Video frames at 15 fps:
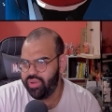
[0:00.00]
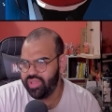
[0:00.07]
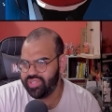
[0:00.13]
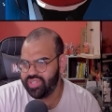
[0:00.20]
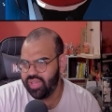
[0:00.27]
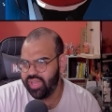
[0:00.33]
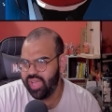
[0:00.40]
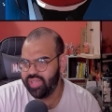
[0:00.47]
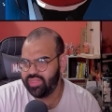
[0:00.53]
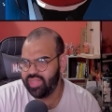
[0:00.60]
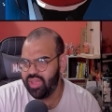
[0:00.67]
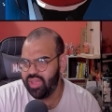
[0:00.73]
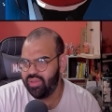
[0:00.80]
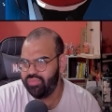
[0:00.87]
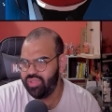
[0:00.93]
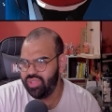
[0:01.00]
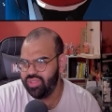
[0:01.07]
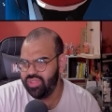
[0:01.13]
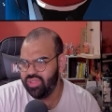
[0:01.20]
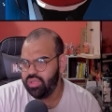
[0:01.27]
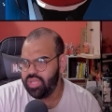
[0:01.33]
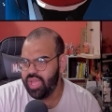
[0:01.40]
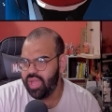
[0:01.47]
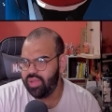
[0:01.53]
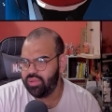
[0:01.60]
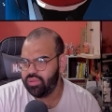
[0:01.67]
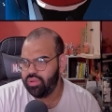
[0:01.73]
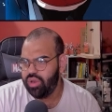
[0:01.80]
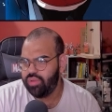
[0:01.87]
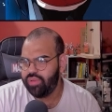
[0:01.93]
it's not like that. Really? Yeah.
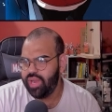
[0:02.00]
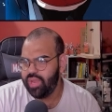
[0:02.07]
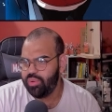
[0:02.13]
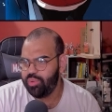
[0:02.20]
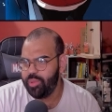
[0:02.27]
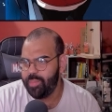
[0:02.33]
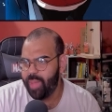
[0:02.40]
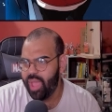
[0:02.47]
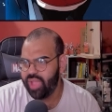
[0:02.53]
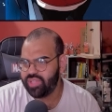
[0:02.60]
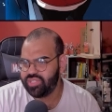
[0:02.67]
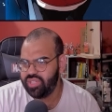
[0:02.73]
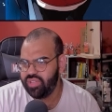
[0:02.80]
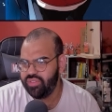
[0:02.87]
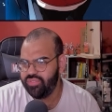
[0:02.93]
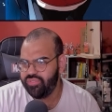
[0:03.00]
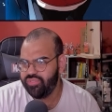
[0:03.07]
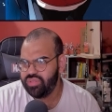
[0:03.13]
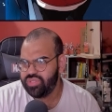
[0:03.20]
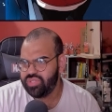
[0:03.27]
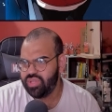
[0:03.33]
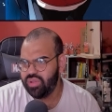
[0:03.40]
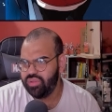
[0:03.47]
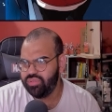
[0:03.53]
Horang will be back safe. So